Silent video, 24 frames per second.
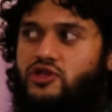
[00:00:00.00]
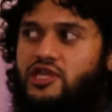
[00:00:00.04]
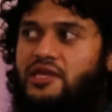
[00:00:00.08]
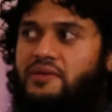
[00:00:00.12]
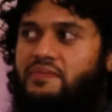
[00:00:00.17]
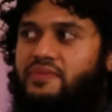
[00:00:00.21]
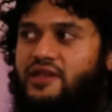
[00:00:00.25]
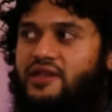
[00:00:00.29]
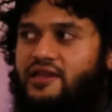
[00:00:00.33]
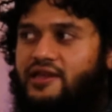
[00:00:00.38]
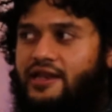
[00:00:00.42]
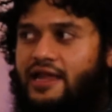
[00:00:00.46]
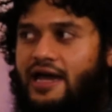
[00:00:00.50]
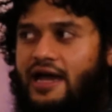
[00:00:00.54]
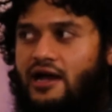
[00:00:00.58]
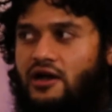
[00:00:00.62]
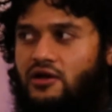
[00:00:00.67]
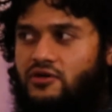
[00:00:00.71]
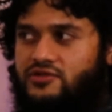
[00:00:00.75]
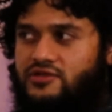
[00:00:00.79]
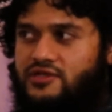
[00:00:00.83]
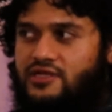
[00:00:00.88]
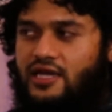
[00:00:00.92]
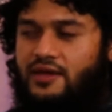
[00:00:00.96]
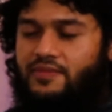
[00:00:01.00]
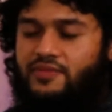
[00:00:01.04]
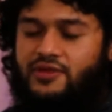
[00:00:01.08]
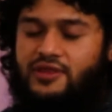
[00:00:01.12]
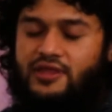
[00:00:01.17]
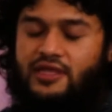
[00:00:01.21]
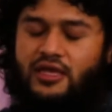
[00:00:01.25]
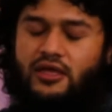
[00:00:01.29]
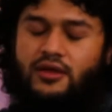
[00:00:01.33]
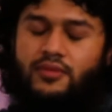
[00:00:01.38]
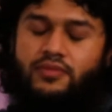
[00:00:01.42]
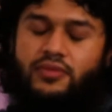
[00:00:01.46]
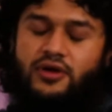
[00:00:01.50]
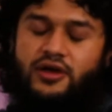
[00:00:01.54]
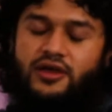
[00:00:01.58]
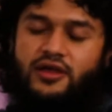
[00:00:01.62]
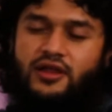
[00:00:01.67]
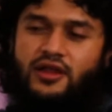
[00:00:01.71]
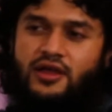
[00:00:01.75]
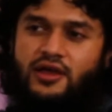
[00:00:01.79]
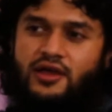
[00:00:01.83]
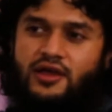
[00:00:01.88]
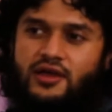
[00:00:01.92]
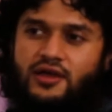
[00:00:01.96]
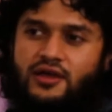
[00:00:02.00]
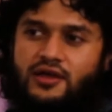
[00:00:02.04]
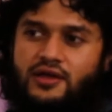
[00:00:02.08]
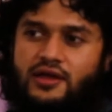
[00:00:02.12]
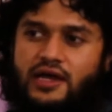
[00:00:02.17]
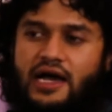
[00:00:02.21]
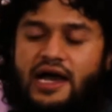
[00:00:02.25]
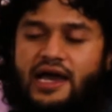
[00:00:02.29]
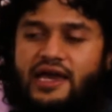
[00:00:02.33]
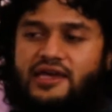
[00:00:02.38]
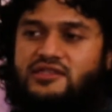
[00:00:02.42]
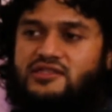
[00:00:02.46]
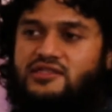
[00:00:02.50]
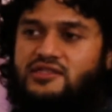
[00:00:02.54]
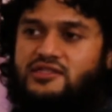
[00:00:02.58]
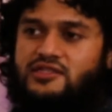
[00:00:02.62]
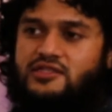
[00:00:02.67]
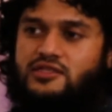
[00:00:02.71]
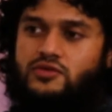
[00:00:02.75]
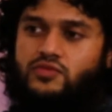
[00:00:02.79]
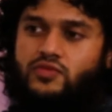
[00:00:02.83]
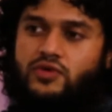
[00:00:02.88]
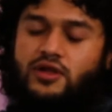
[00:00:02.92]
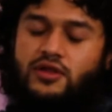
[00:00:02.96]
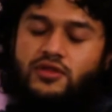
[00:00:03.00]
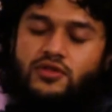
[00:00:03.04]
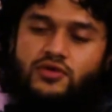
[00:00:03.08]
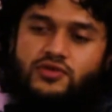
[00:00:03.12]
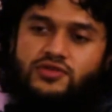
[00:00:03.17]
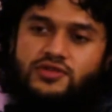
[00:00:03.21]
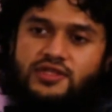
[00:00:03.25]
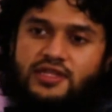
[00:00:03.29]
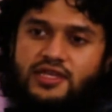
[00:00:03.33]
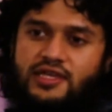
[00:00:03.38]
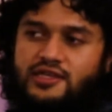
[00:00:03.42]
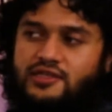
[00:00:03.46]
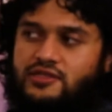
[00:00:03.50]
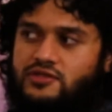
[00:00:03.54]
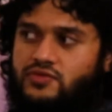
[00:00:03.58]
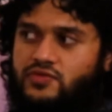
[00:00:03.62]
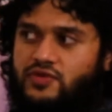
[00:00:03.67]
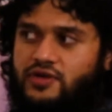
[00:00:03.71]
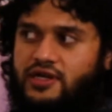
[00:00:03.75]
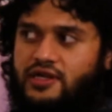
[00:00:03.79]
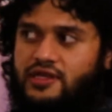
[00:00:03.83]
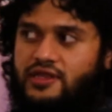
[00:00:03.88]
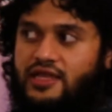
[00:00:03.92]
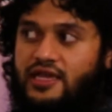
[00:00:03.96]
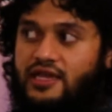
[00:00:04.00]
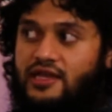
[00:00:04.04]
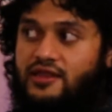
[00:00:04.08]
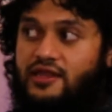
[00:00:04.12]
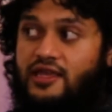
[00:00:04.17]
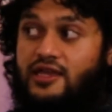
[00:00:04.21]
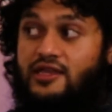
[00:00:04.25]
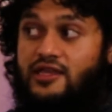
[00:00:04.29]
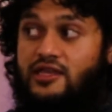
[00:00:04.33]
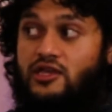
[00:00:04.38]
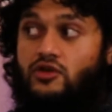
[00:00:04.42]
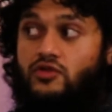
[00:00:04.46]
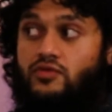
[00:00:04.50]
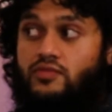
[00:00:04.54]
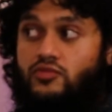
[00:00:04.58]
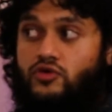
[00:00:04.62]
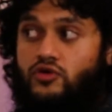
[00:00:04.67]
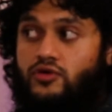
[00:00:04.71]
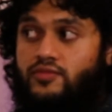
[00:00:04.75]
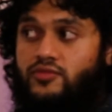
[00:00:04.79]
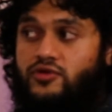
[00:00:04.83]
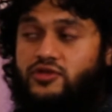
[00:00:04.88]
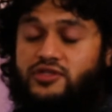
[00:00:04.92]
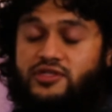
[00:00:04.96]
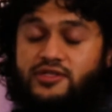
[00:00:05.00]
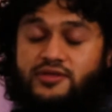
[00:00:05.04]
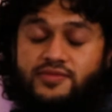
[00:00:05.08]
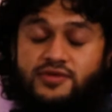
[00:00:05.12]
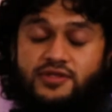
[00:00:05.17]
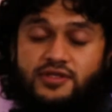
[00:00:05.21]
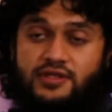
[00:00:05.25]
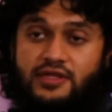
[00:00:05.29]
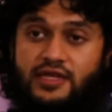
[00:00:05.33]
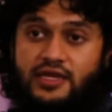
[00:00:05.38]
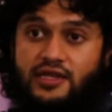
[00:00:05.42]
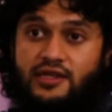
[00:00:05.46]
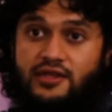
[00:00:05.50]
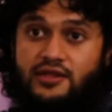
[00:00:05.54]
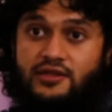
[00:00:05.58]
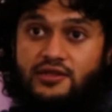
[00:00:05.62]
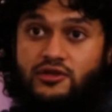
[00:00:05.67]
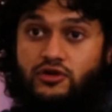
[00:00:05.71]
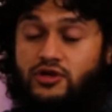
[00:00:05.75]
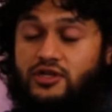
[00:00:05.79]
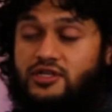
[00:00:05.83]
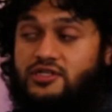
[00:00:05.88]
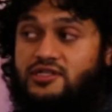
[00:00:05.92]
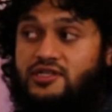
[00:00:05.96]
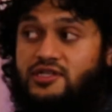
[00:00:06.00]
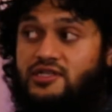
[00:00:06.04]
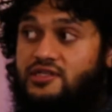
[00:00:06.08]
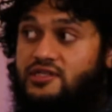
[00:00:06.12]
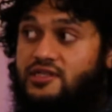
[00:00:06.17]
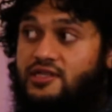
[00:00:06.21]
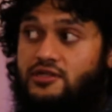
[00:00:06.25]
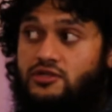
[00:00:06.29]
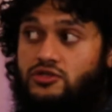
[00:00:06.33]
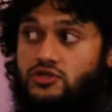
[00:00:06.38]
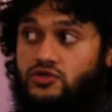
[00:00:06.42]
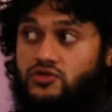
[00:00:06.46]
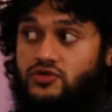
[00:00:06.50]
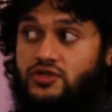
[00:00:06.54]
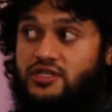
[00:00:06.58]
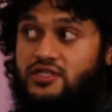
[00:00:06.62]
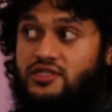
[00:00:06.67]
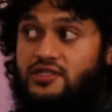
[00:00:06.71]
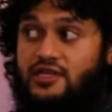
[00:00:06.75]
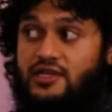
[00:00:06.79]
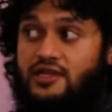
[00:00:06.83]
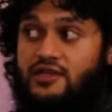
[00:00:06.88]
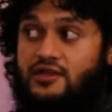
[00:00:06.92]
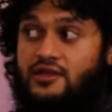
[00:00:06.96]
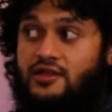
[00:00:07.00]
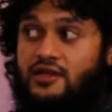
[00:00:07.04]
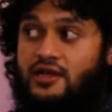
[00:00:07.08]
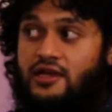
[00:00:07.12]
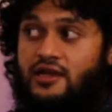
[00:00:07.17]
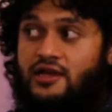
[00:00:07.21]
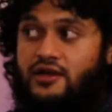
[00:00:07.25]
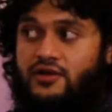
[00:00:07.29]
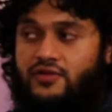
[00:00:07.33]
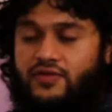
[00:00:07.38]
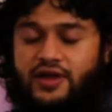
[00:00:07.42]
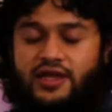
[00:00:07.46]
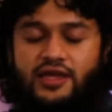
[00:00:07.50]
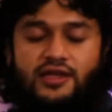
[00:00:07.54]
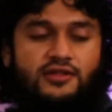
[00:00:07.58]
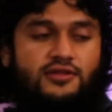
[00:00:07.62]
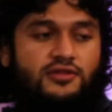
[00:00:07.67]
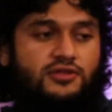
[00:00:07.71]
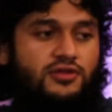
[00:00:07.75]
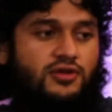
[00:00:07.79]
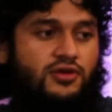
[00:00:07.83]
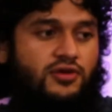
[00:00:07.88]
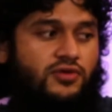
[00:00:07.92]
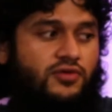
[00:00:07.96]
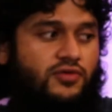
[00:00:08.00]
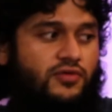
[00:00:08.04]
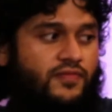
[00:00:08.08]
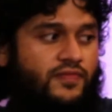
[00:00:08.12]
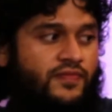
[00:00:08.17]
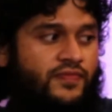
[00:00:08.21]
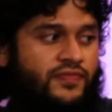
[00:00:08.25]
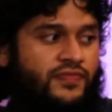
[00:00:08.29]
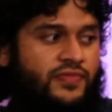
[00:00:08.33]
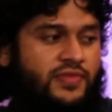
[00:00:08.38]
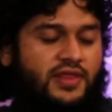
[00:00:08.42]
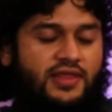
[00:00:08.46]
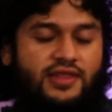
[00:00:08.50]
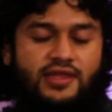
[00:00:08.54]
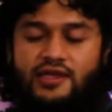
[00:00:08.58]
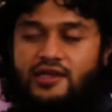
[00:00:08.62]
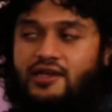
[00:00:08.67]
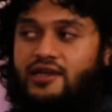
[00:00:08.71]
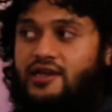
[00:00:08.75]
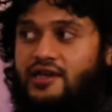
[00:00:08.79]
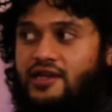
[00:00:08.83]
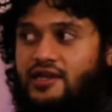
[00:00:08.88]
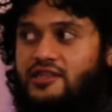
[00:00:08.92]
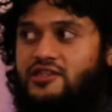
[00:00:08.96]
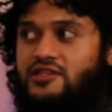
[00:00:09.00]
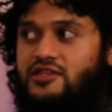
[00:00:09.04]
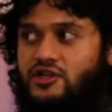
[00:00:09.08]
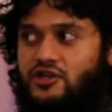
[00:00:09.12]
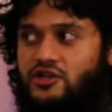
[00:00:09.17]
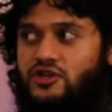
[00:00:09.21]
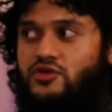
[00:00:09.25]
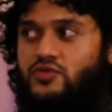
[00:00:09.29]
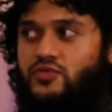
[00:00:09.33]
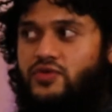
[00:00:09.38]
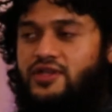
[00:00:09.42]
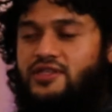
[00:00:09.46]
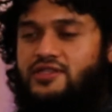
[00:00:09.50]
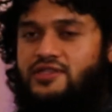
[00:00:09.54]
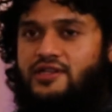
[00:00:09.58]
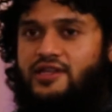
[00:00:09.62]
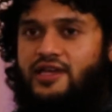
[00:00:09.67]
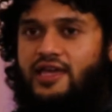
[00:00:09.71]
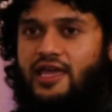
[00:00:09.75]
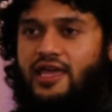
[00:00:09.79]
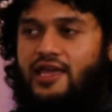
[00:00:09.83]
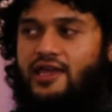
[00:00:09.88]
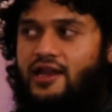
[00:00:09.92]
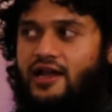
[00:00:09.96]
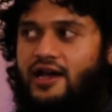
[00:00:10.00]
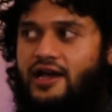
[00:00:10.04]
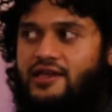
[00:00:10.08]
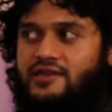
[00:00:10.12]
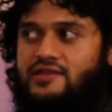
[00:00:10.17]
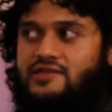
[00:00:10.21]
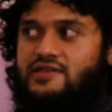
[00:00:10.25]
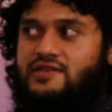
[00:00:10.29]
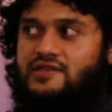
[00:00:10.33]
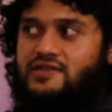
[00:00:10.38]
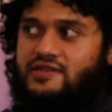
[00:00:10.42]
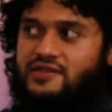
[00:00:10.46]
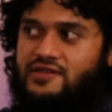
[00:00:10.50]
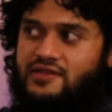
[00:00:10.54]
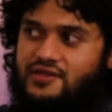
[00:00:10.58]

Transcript: keep it in house type of thing. But ISIS is one of those things where they killed more Muslims than Christians than Jewish. Right. So it's a good reason to hate ISIS.